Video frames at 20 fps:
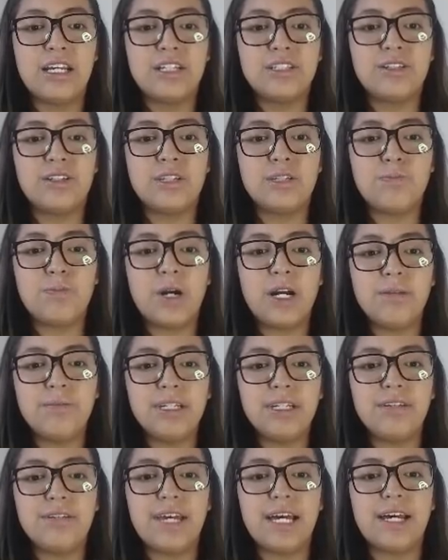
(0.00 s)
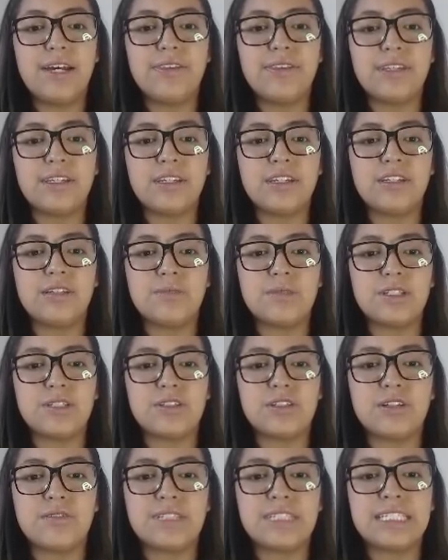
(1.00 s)
So the Department of Health and Human
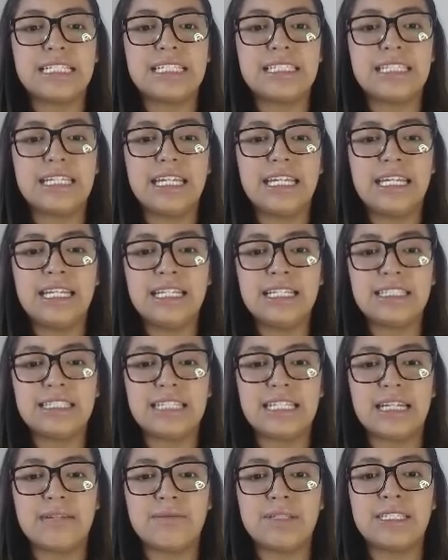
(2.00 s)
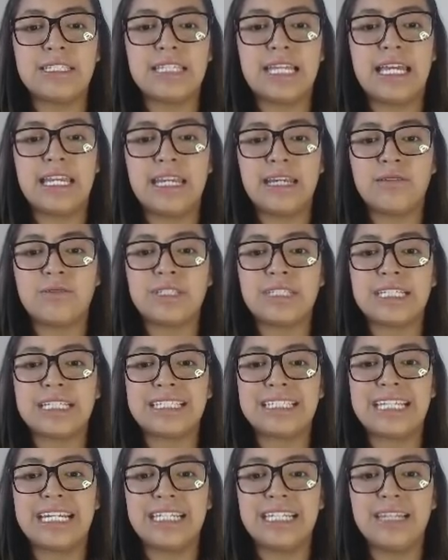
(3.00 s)
Services in a statement said it was
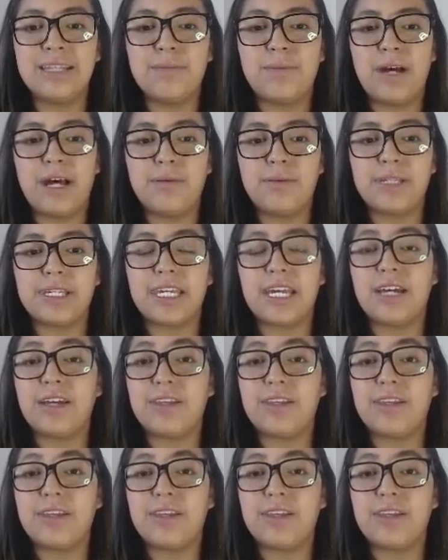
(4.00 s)
extending the public health